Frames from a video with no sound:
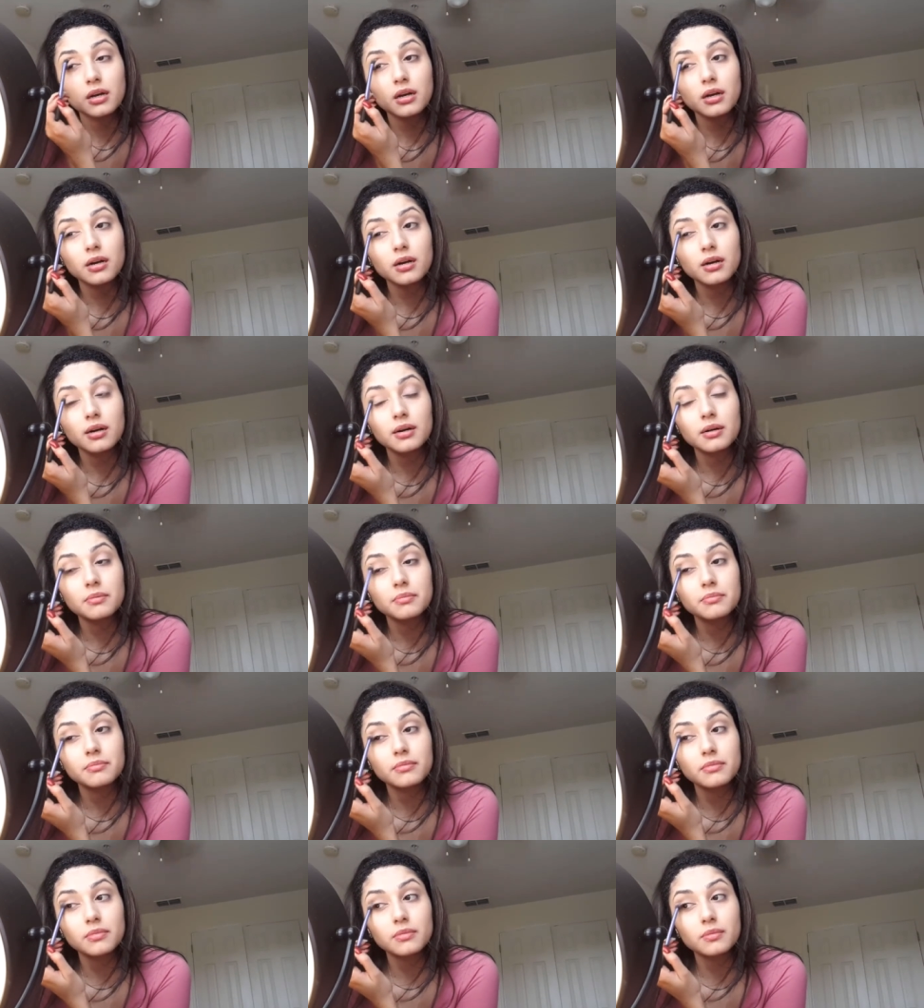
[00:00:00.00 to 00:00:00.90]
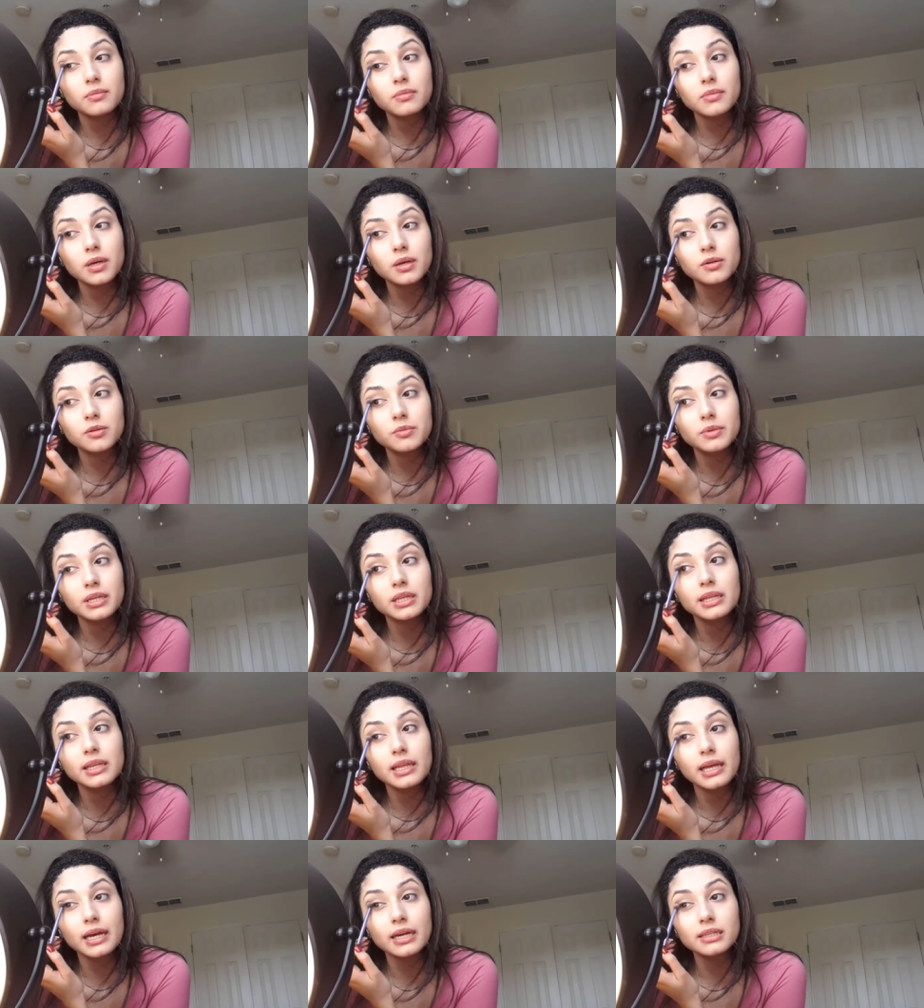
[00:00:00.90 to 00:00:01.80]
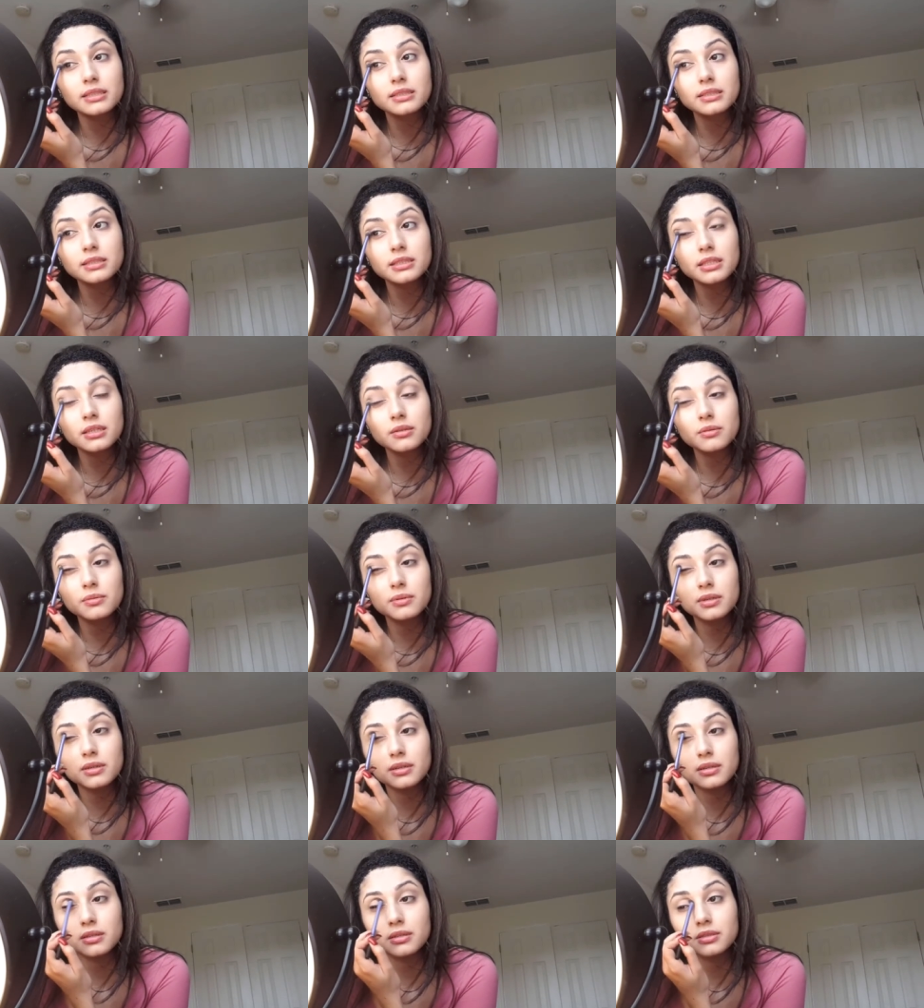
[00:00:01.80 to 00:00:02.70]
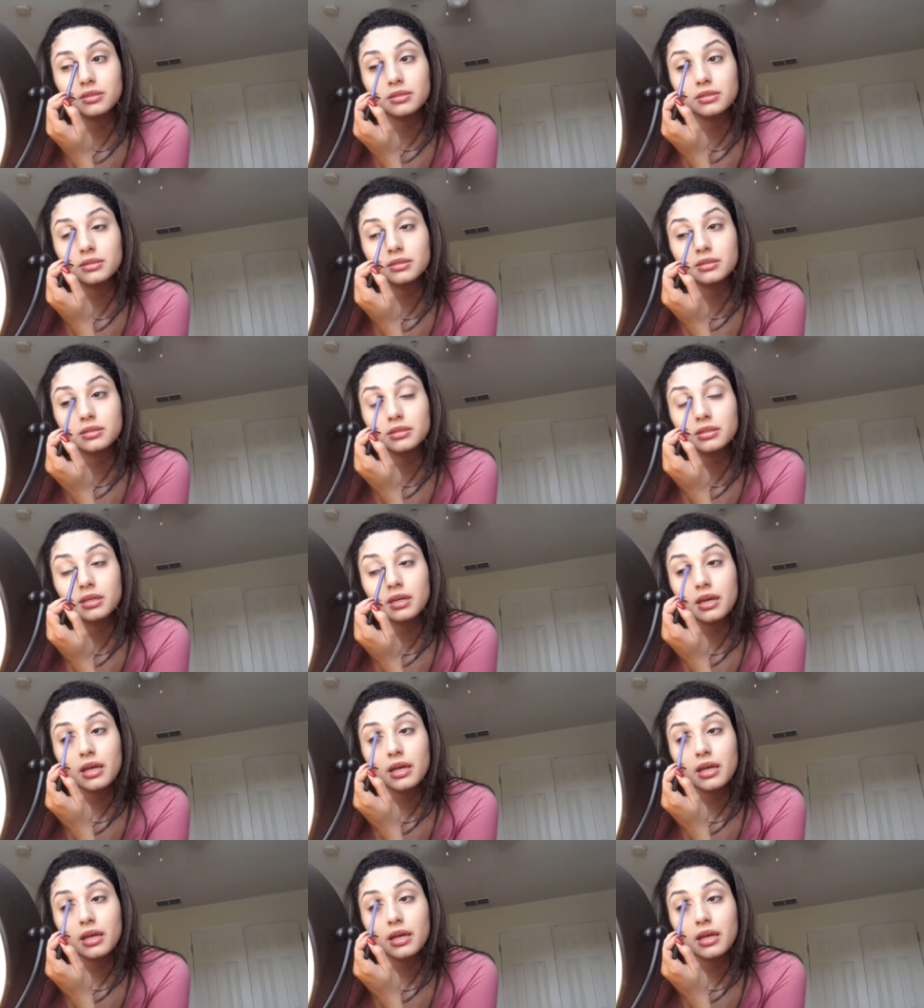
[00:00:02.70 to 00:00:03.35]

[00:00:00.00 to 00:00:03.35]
I would be glad to see what others